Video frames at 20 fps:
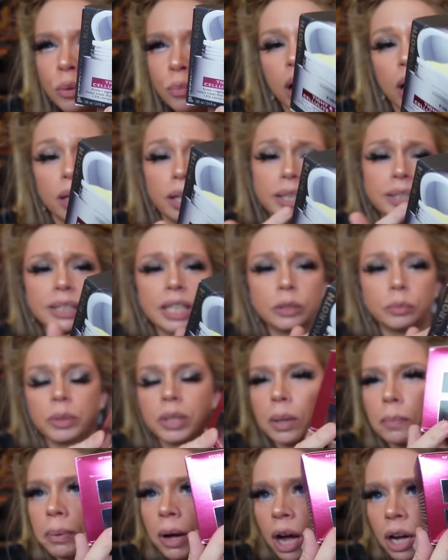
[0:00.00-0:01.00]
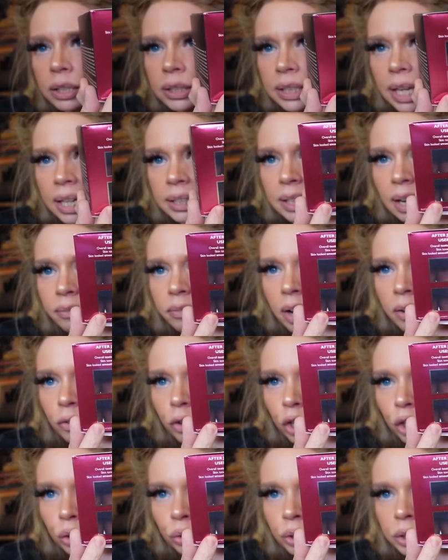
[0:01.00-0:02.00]
At least that's what the box says. I've never
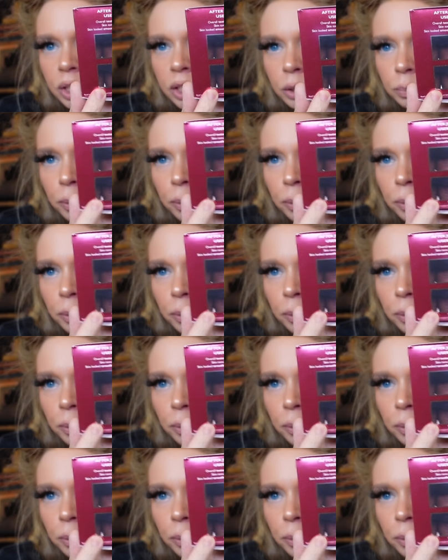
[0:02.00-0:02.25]
used this